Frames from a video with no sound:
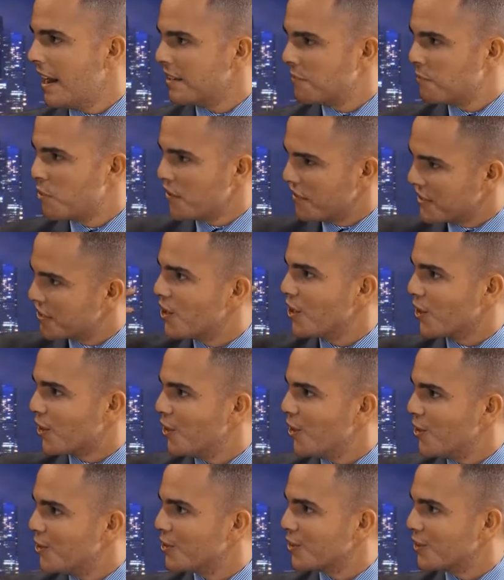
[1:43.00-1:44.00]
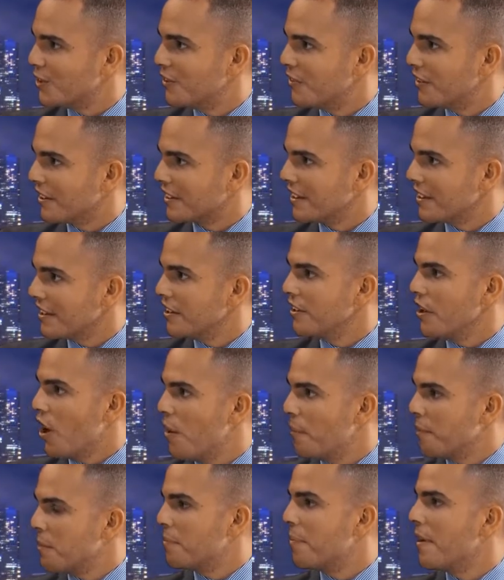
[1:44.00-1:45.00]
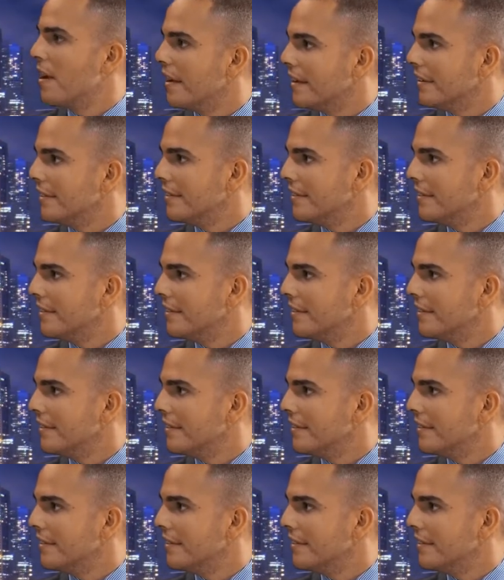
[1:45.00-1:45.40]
has more of a psychological effect that I'm in pain.